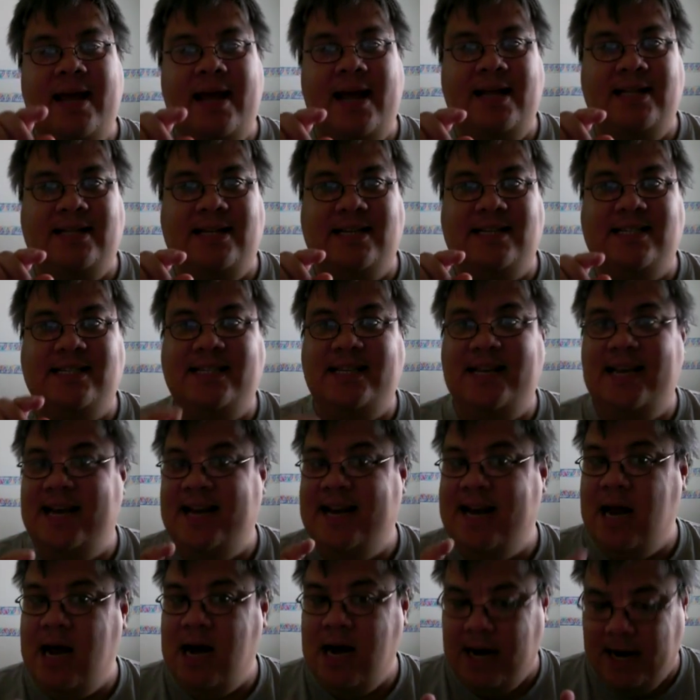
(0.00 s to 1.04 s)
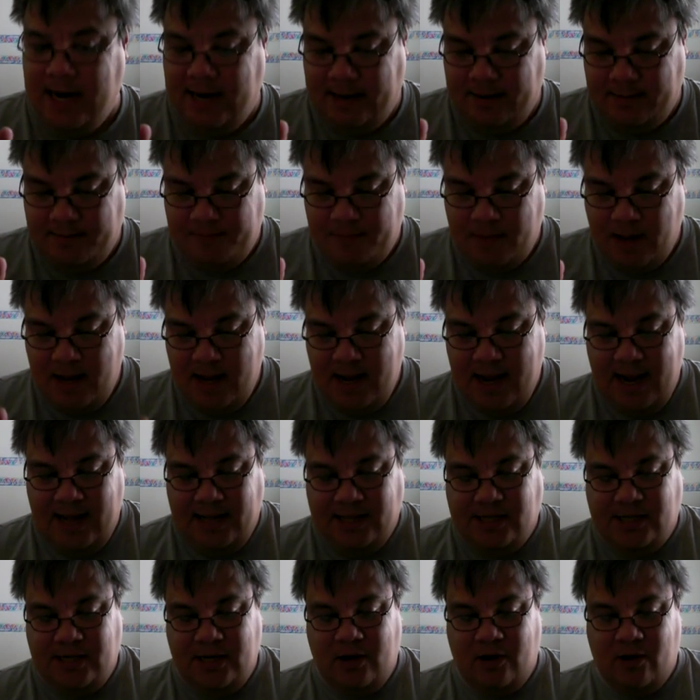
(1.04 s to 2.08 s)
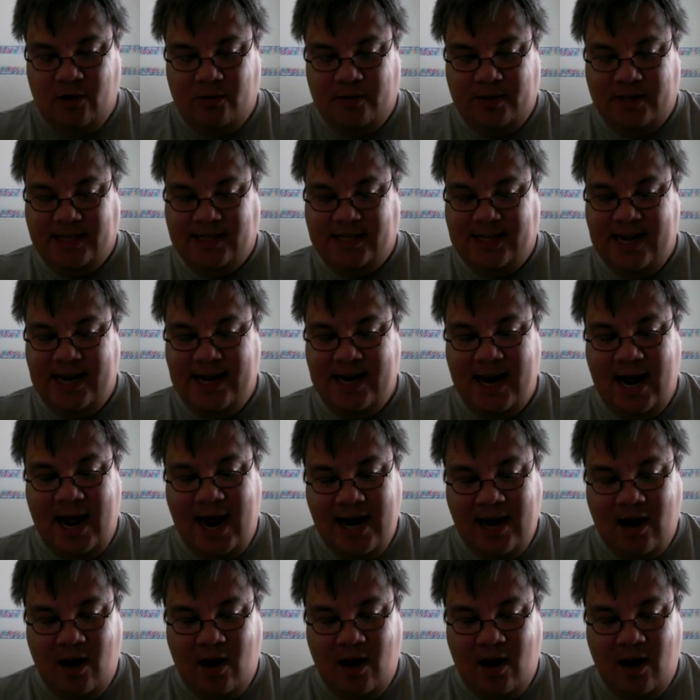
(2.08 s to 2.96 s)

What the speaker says: is a C9. And so the C9